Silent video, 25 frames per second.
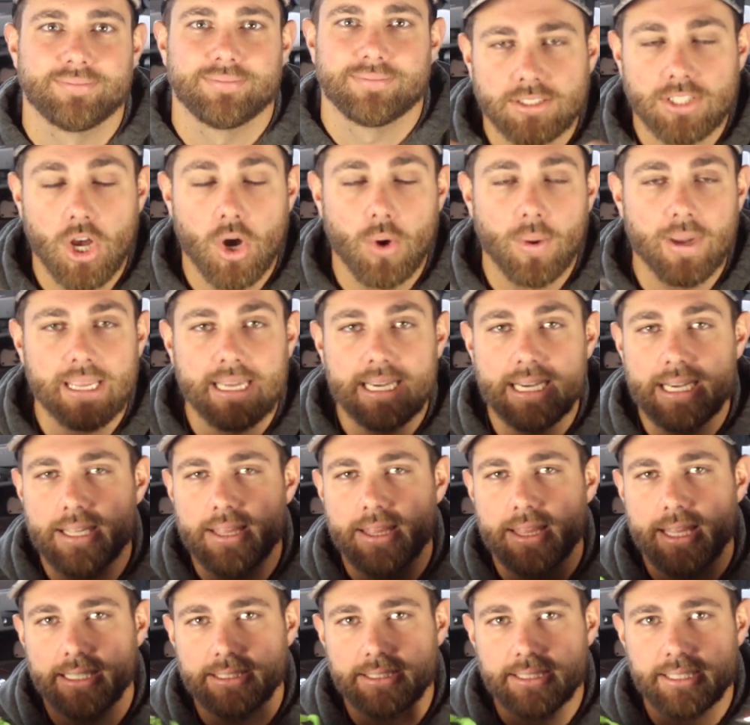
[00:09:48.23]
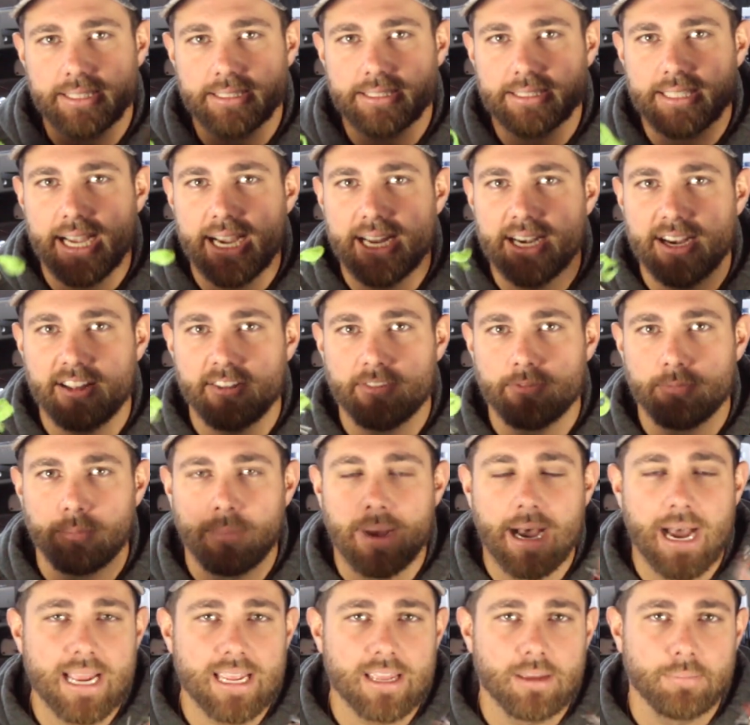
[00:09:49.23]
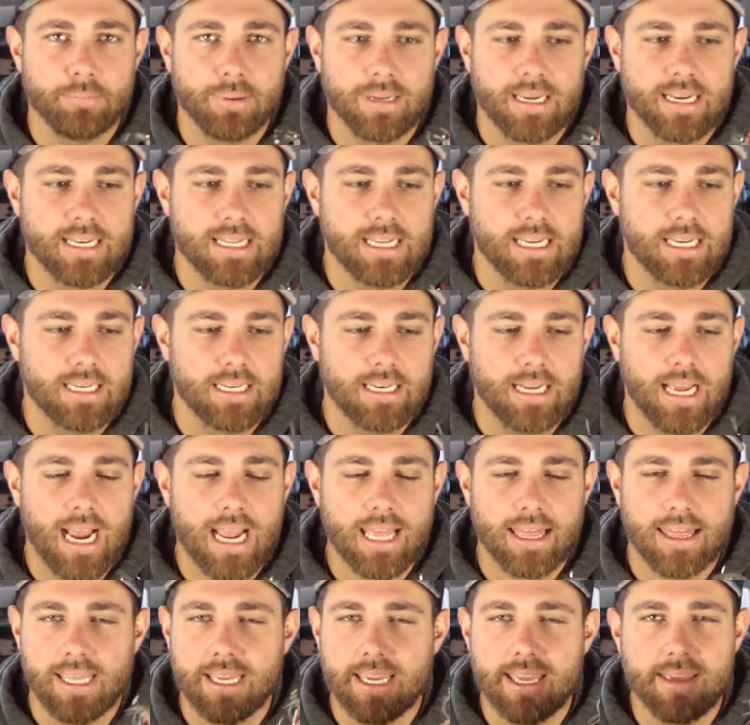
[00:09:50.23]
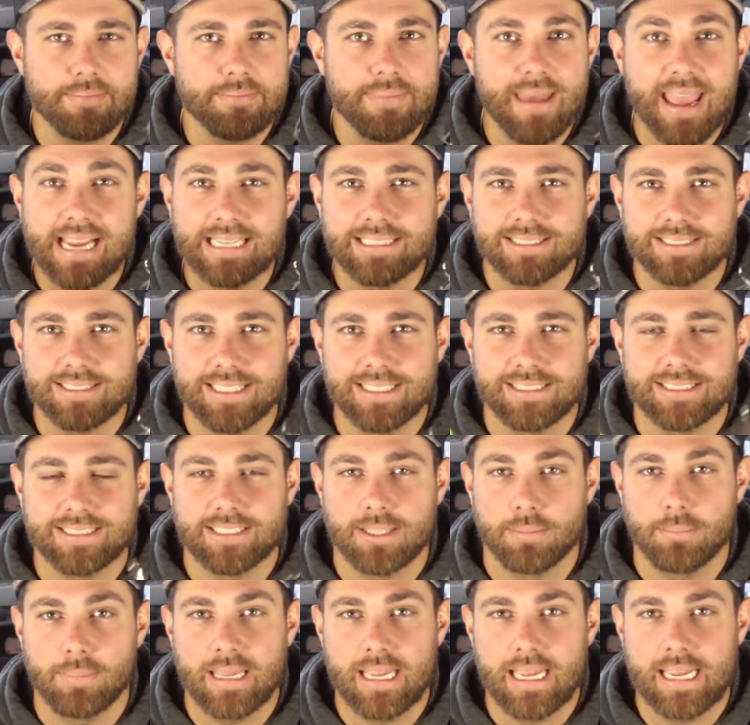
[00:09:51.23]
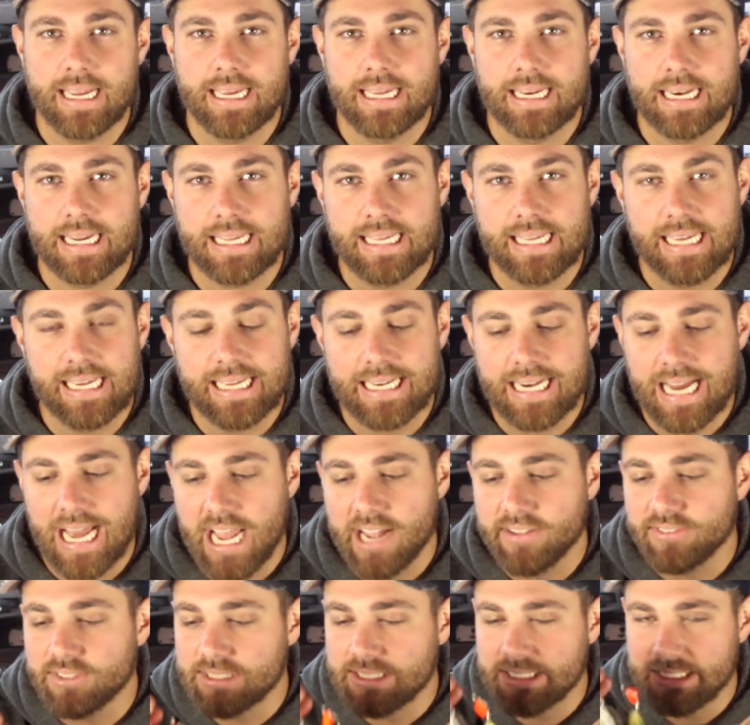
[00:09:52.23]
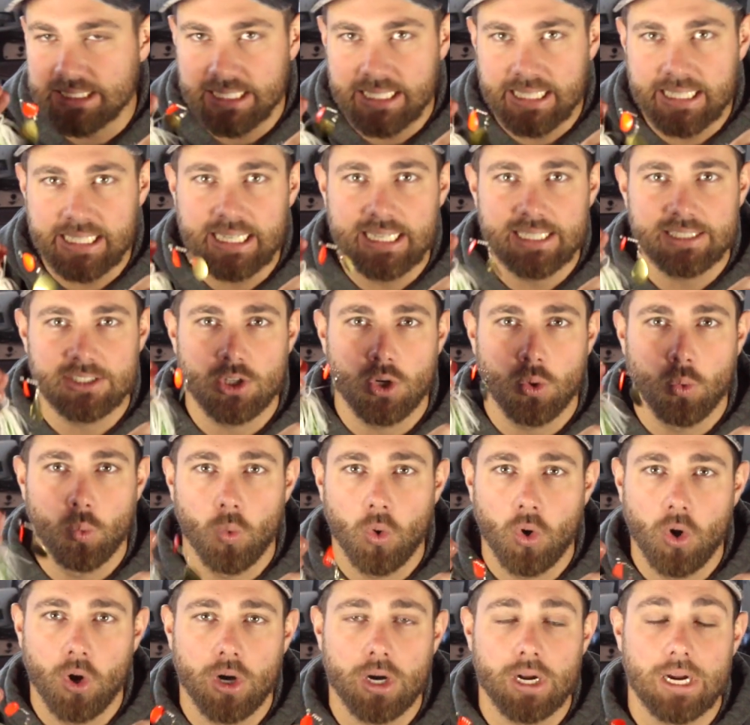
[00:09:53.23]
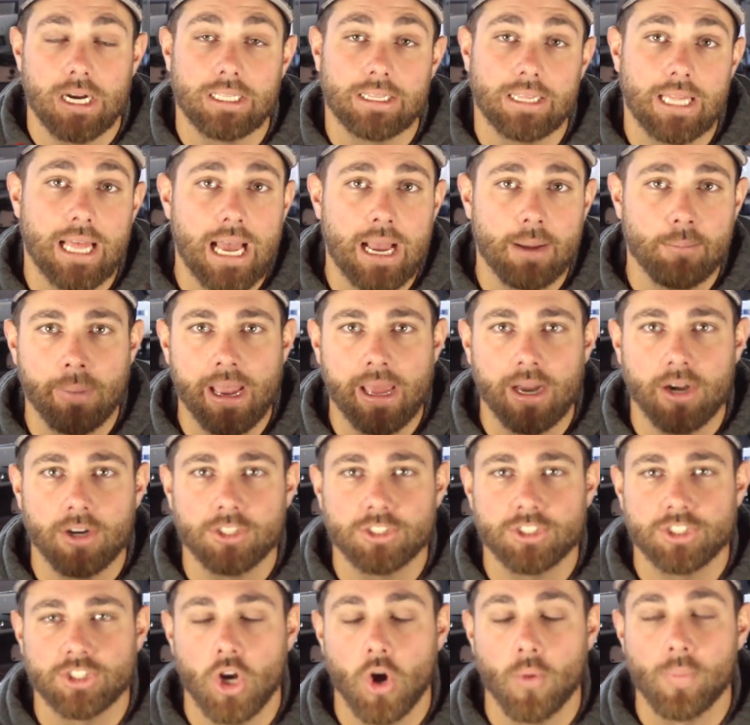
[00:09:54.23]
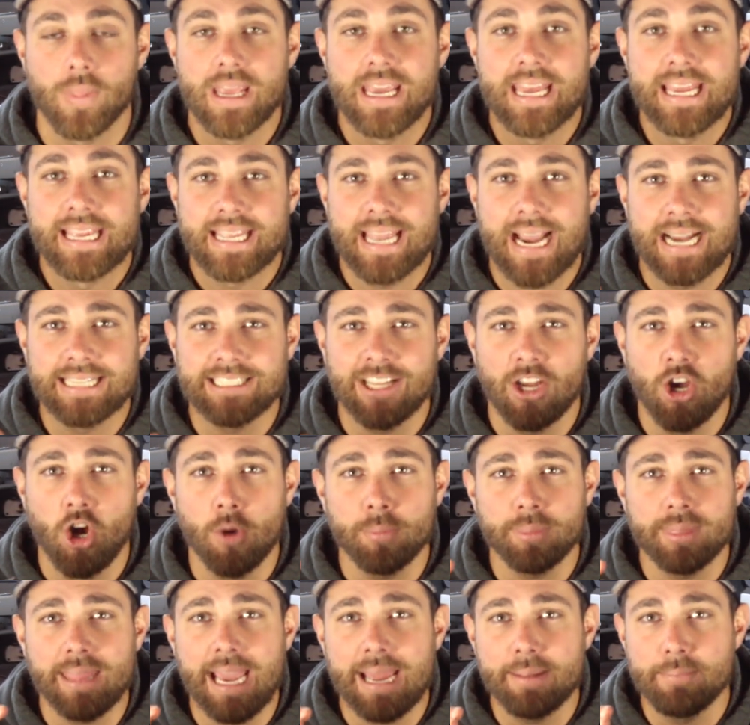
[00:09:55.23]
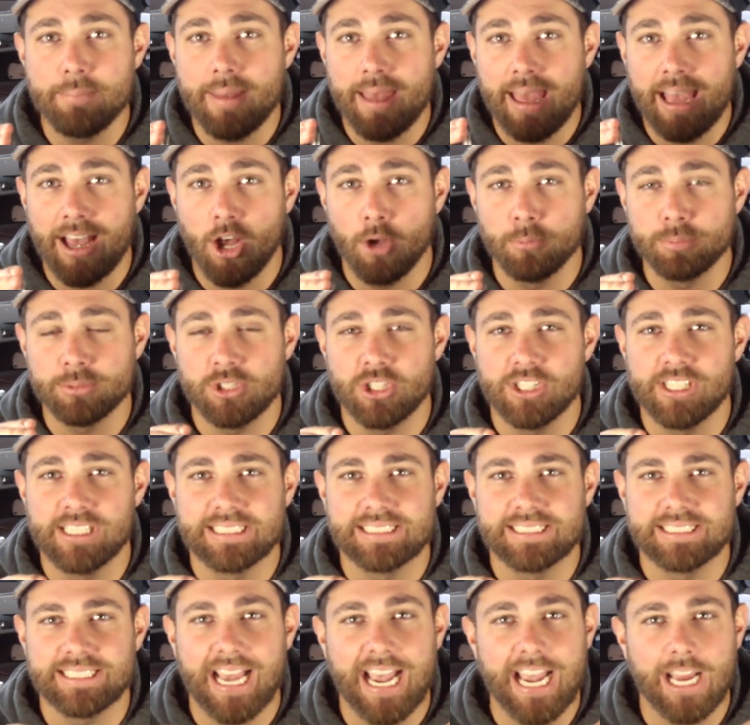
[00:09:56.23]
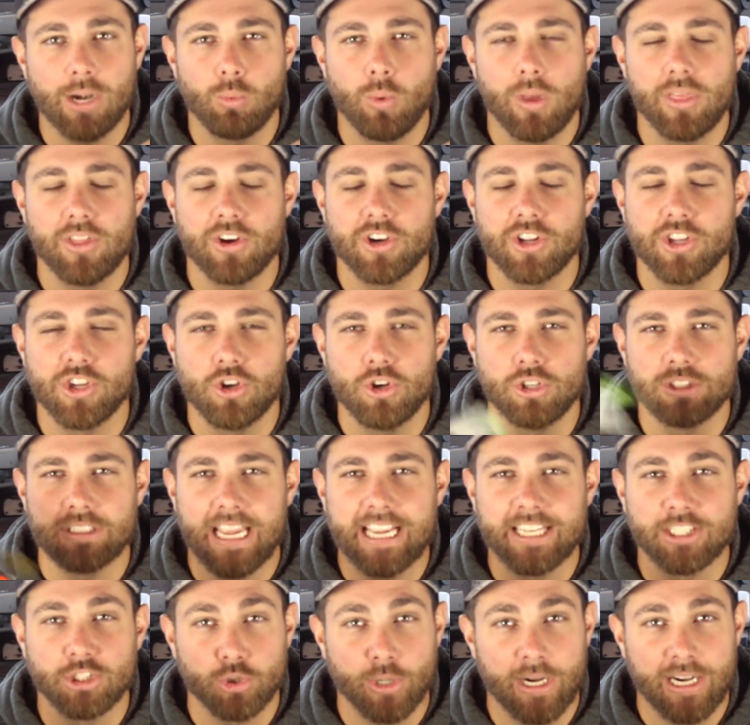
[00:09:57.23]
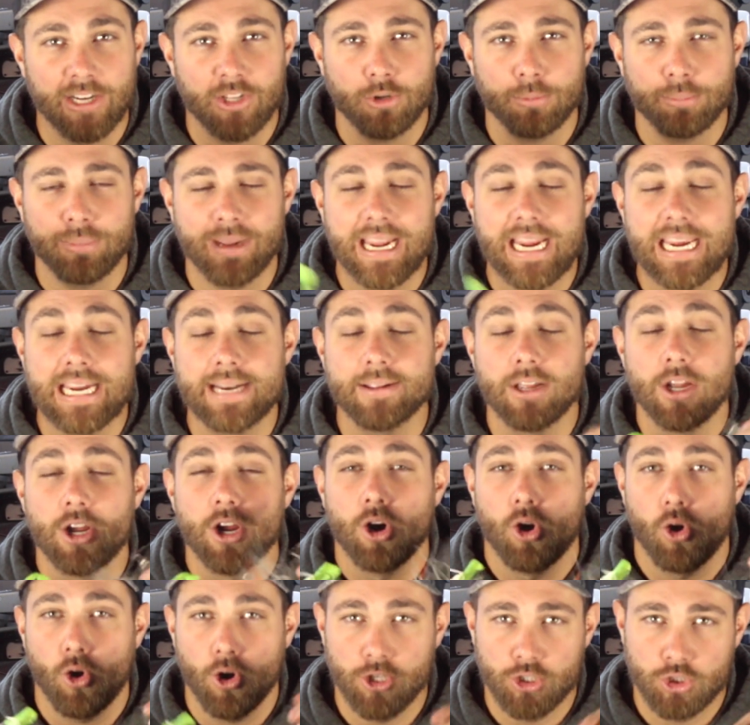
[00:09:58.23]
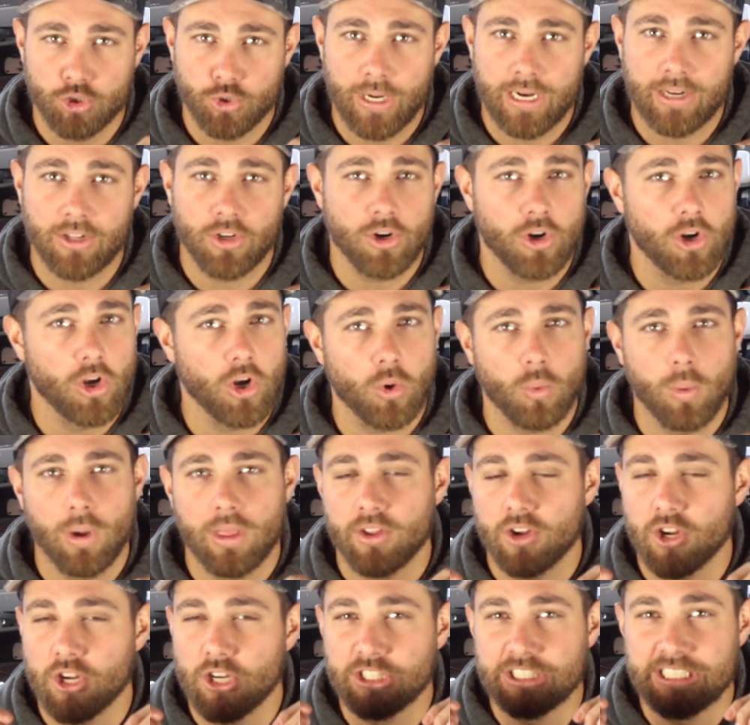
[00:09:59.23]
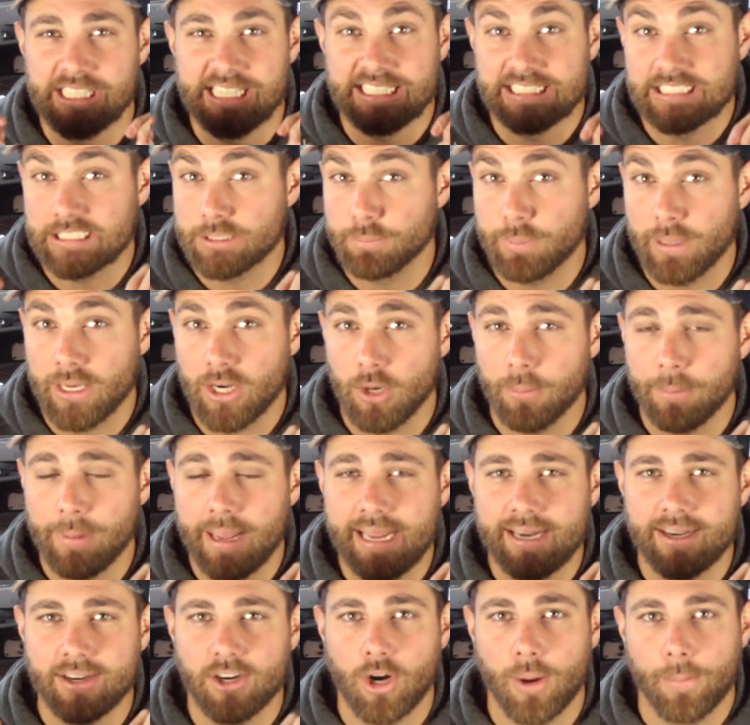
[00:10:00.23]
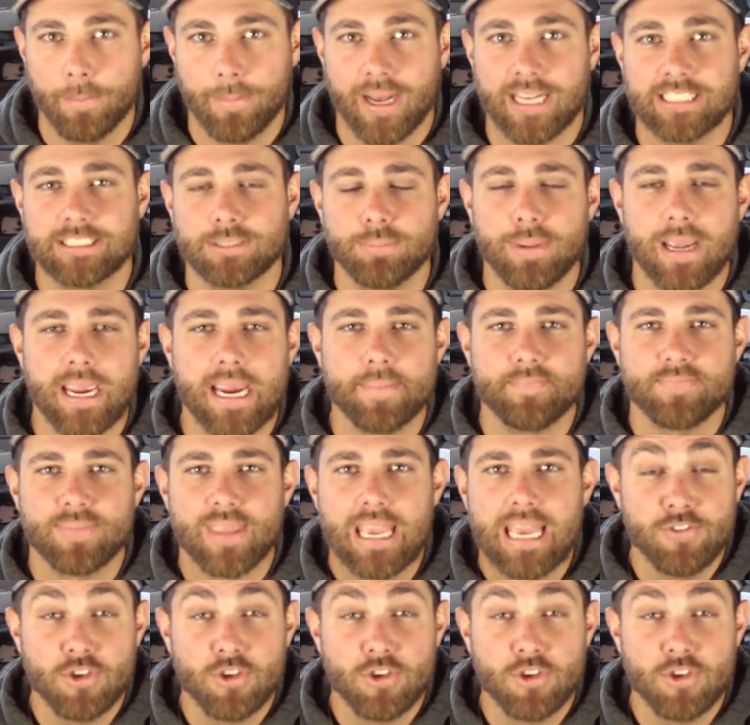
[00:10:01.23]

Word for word: So again, this is kind of my opinion. I think it makes sense to me, and again, I've seen it to work a lot better. So guys, I hope that helps you decide whether to use a trailer bait or a trailer hook, whether you're using a spinner bait or a buzz bait.